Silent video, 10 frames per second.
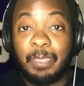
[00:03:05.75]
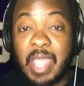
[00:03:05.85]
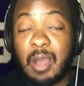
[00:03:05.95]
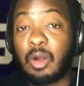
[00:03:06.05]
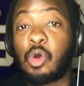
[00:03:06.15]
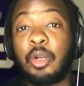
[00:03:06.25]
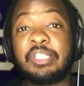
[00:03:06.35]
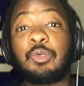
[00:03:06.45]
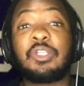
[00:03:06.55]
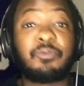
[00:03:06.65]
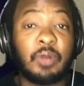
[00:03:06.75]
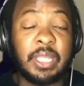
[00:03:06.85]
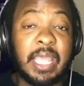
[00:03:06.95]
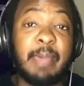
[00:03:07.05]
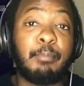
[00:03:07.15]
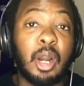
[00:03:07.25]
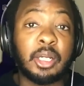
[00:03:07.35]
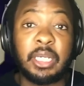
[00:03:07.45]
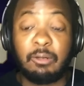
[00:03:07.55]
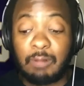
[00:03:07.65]
Now, according to his friend and
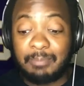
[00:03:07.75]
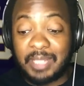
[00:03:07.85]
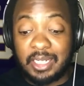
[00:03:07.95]
marketing rep,